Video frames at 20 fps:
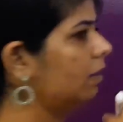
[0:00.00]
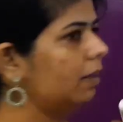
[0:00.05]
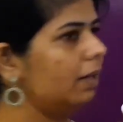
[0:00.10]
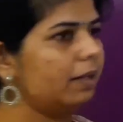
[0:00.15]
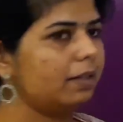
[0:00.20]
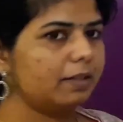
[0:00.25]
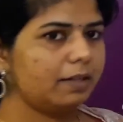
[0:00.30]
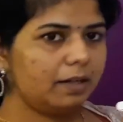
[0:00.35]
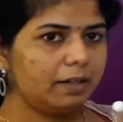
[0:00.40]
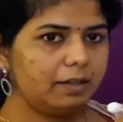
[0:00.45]

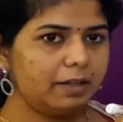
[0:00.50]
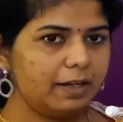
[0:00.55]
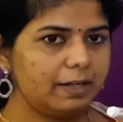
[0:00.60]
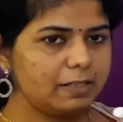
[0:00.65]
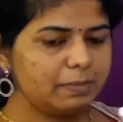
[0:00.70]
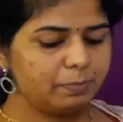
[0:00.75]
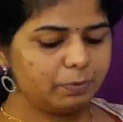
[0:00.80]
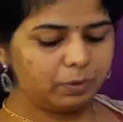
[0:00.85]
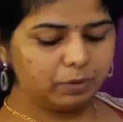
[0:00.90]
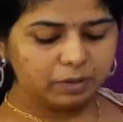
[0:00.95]
It
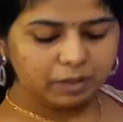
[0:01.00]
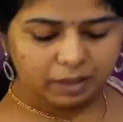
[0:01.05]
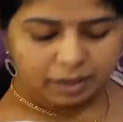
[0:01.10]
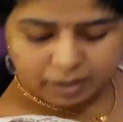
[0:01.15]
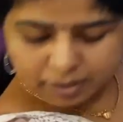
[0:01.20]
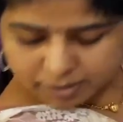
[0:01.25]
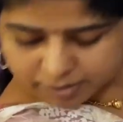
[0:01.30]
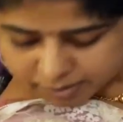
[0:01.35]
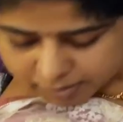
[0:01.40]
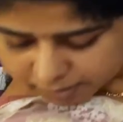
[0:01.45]
contains
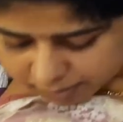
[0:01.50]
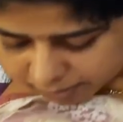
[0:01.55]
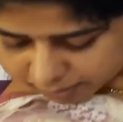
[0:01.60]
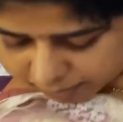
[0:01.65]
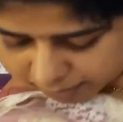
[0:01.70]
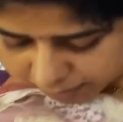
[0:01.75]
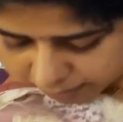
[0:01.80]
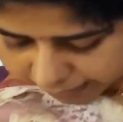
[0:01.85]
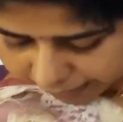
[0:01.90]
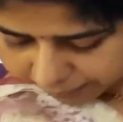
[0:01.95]
proteins.
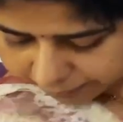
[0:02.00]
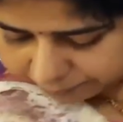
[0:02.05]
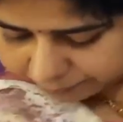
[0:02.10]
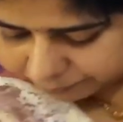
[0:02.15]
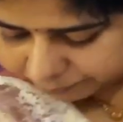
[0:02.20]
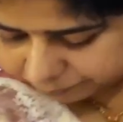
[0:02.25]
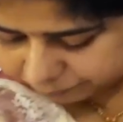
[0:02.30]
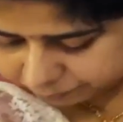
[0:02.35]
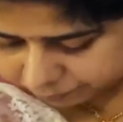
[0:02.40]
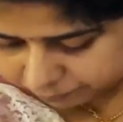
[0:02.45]

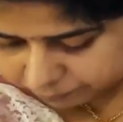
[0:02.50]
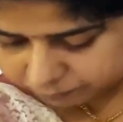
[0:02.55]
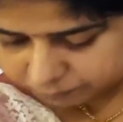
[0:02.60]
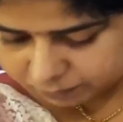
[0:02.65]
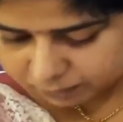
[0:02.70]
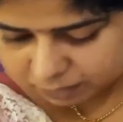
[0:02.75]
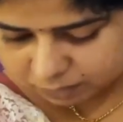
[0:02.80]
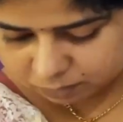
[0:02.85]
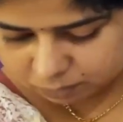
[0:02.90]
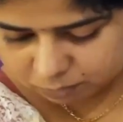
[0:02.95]
Then,
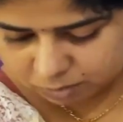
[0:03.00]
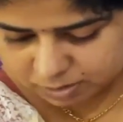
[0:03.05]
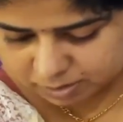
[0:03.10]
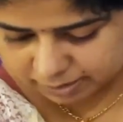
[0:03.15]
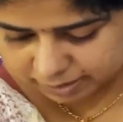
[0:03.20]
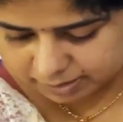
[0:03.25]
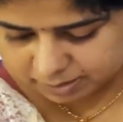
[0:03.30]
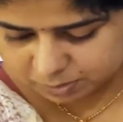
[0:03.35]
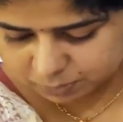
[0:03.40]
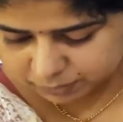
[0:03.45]
what's
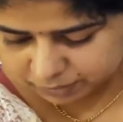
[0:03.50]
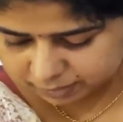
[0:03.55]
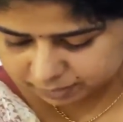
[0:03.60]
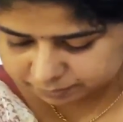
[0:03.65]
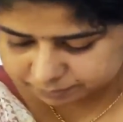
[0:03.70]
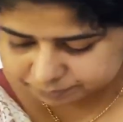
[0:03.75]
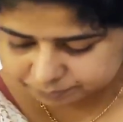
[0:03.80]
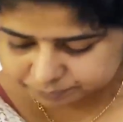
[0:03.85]
the next one?